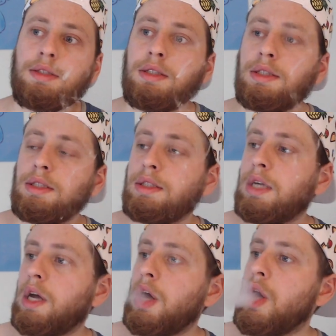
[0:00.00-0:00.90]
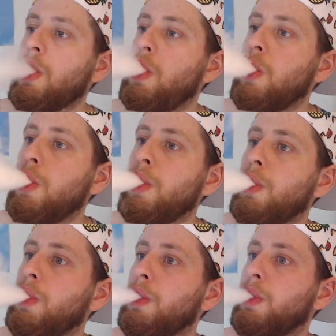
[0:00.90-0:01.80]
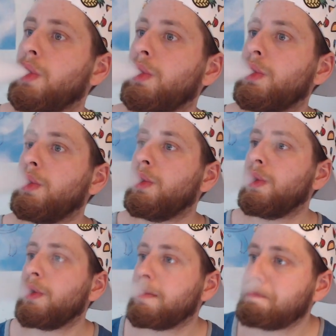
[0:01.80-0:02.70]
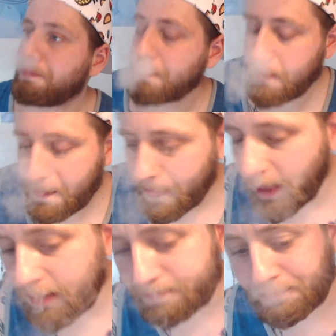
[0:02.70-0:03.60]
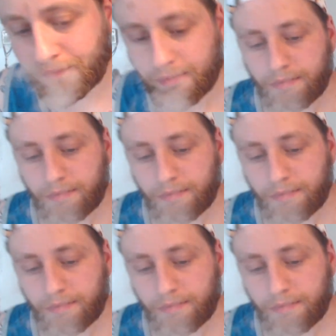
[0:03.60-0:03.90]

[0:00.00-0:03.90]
No one is speaking in this clip.